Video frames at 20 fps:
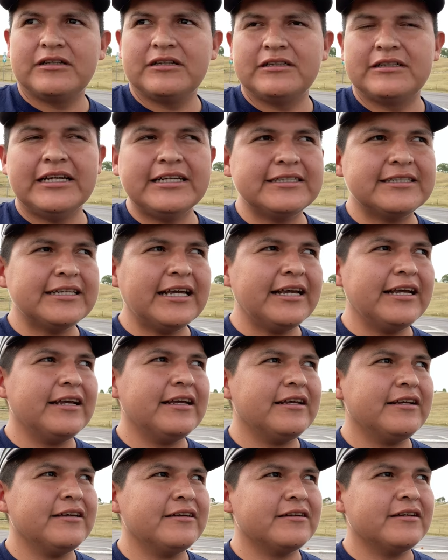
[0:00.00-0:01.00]
they
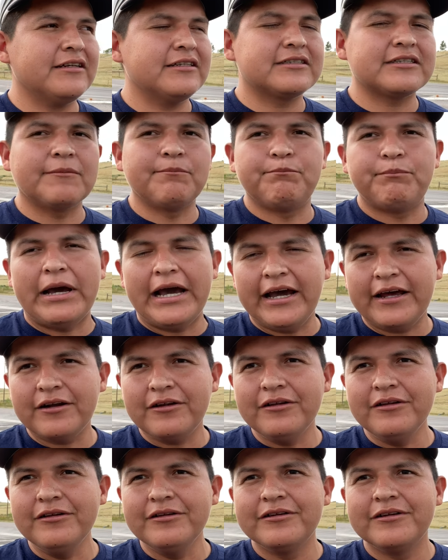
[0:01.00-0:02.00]
say it's a
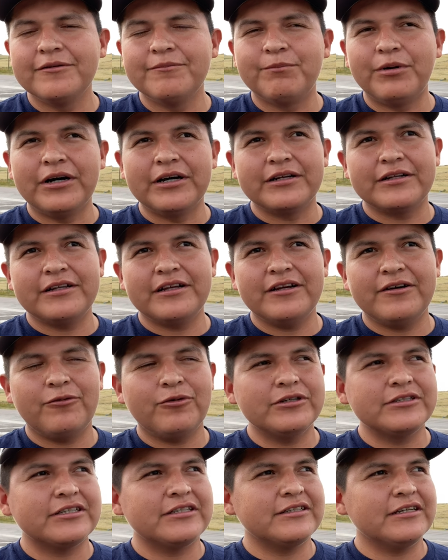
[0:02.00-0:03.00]
battle but it
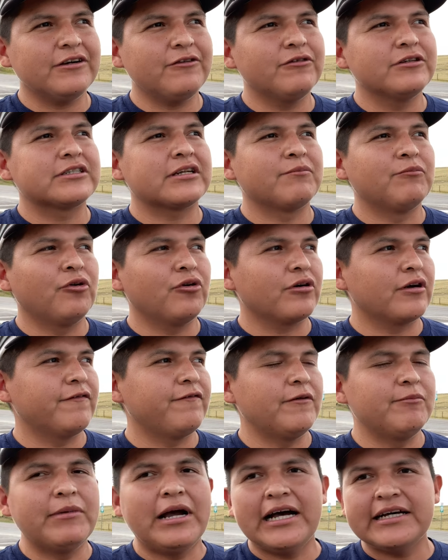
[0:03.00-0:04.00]
was it was more of
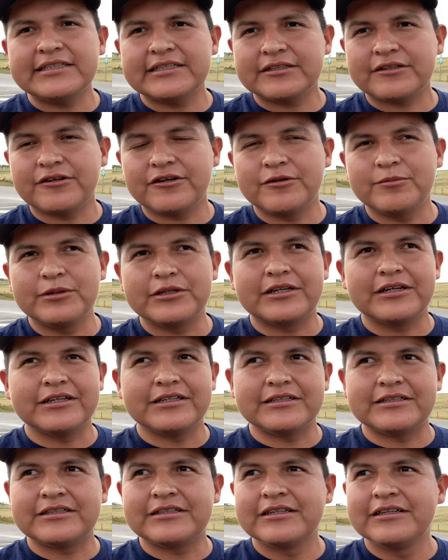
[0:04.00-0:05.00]
a massacre
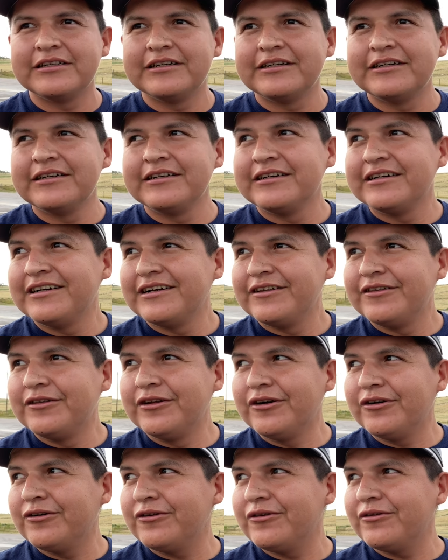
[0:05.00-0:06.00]
because
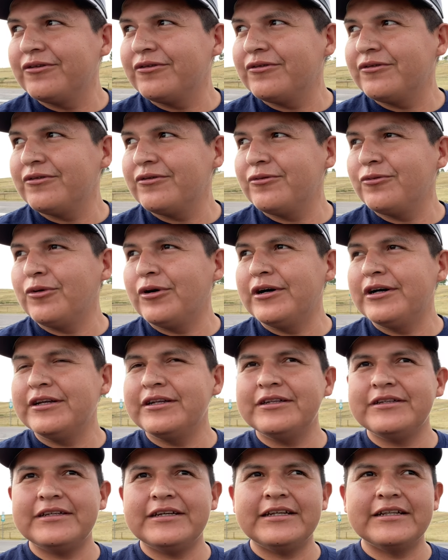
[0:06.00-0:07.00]
no
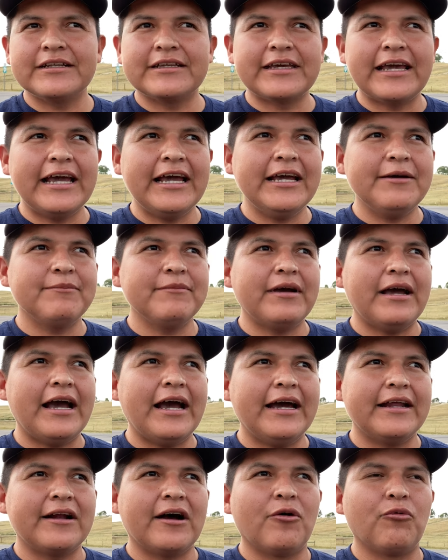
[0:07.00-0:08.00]
one in camp
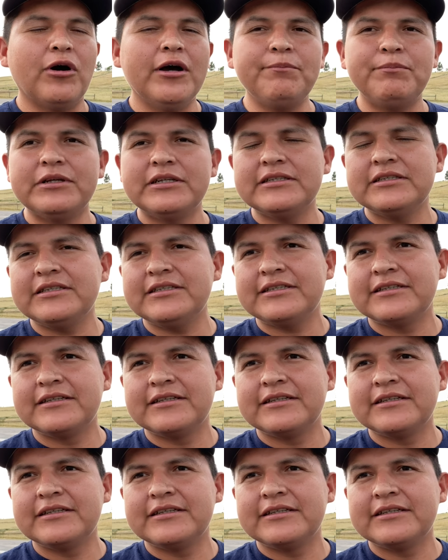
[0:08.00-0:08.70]
had weapons